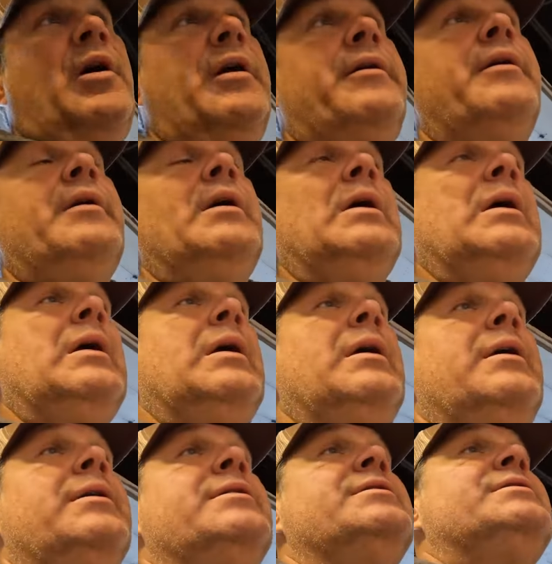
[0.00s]

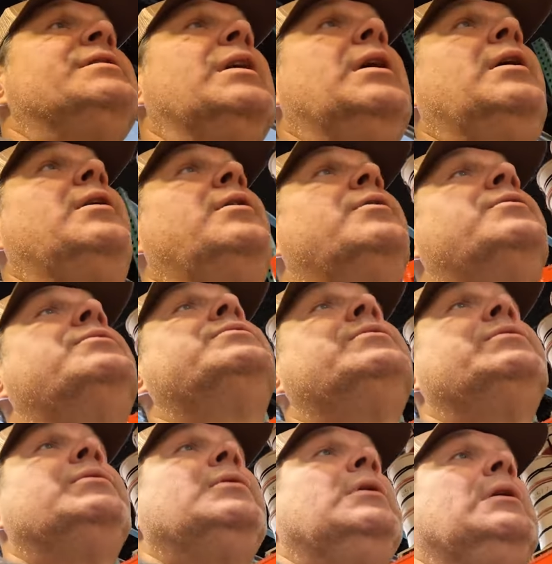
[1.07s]
on. So
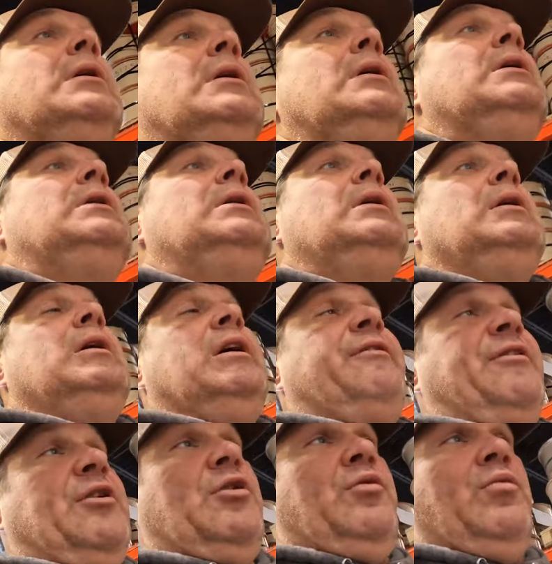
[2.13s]

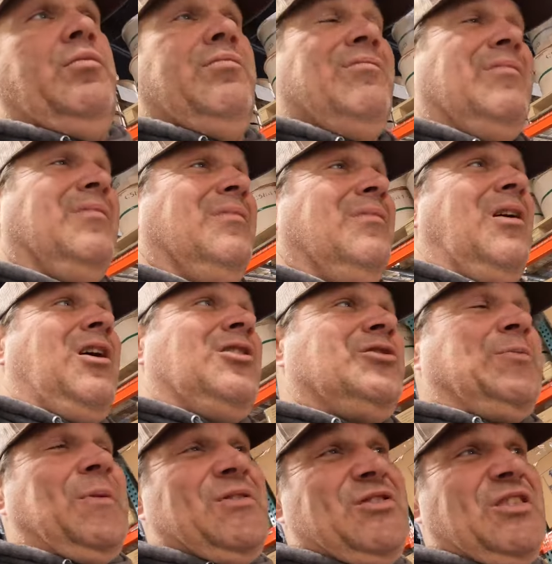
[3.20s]
if you are
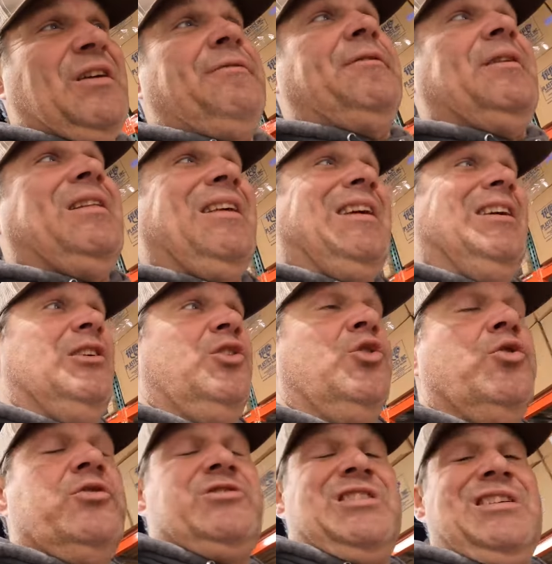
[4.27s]
specifically
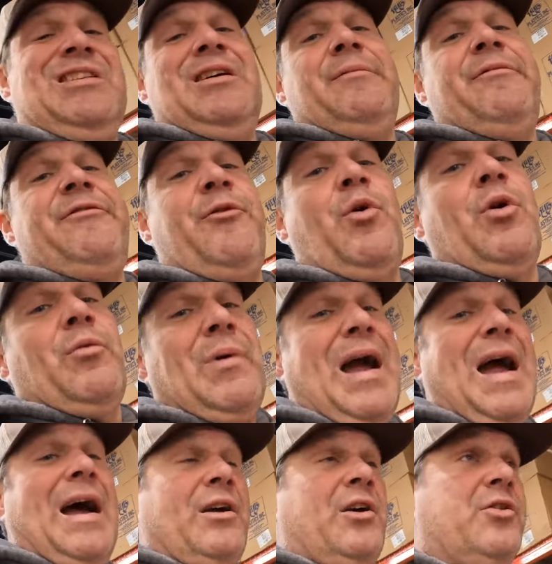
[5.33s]
using them for
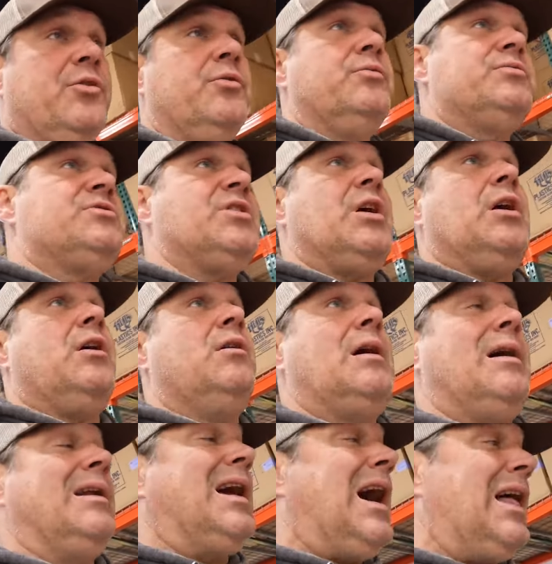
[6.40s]
raccoons, though,
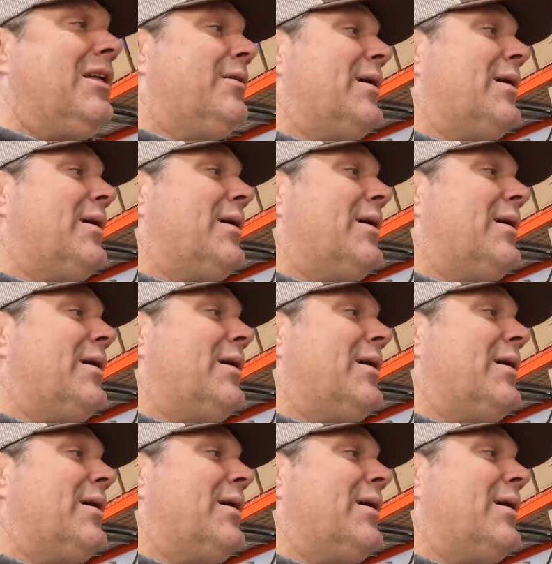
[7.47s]
I'd highly